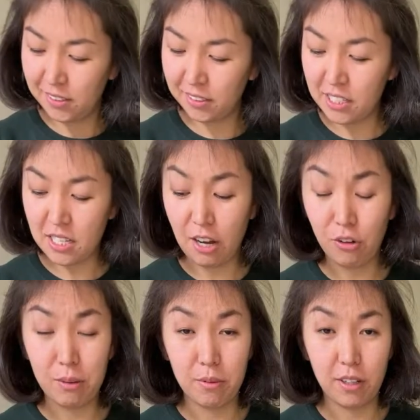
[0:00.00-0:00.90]
Guess how
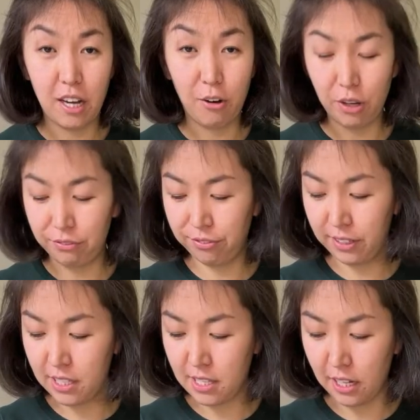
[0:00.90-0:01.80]
I
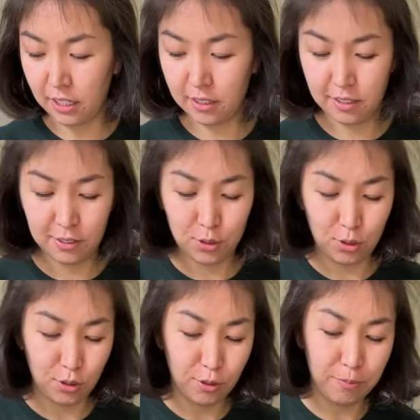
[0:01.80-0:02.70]
fixed that?
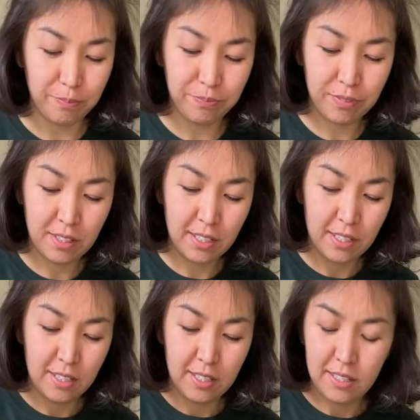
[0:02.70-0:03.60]
So
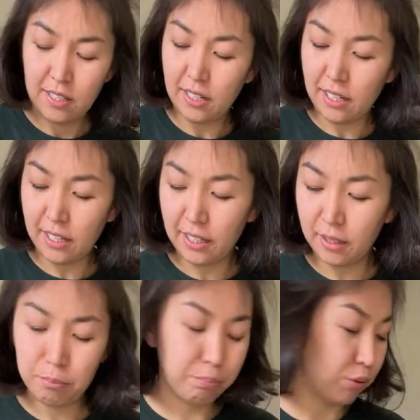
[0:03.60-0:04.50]

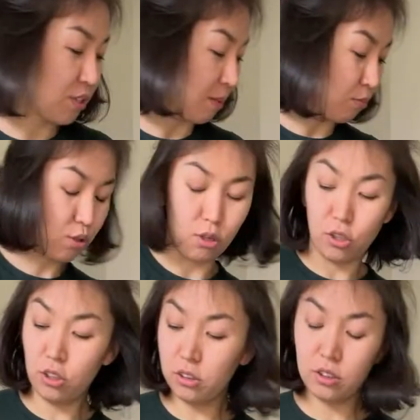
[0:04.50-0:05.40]
I put some
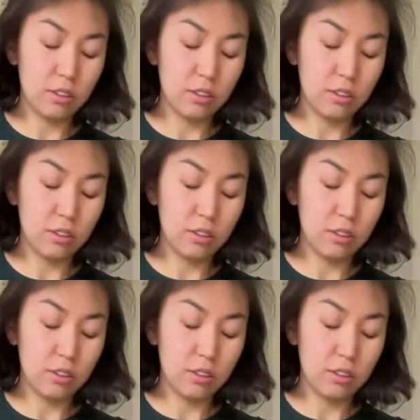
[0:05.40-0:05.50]
salt